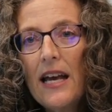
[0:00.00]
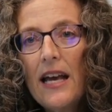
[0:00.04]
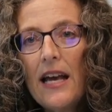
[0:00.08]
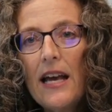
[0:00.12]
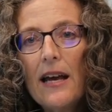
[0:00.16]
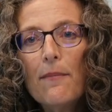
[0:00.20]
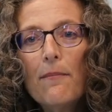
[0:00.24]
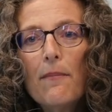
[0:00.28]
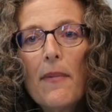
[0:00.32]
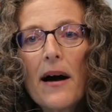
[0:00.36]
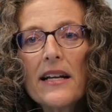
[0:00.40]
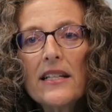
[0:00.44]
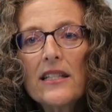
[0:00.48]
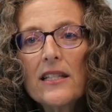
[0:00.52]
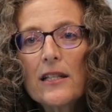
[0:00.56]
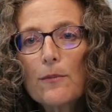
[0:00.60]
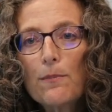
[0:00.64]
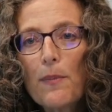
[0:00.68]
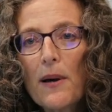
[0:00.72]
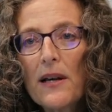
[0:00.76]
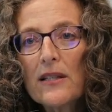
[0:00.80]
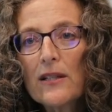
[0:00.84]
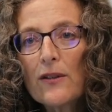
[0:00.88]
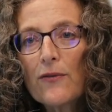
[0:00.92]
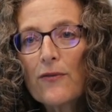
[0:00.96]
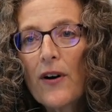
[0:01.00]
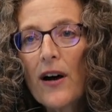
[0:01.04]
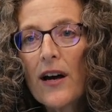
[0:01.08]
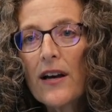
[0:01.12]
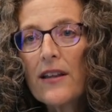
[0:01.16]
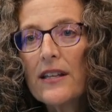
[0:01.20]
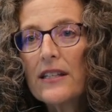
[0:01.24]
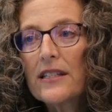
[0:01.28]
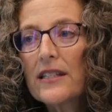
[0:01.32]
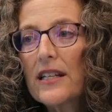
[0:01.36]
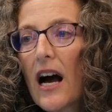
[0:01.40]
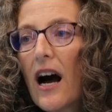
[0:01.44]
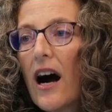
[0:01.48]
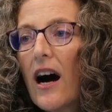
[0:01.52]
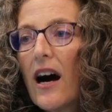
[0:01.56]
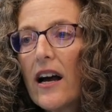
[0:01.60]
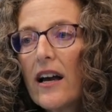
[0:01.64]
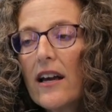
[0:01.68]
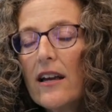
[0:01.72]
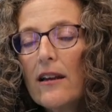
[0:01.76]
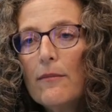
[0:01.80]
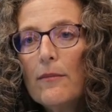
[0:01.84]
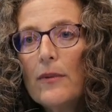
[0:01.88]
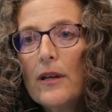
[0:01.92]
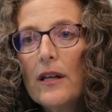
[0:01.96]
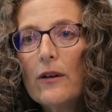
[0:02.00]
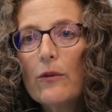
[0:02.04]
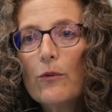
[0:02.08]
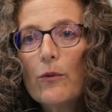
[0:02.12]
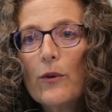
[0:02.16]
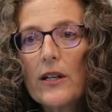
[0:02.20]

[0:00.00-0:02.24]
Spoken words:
It might specify the time in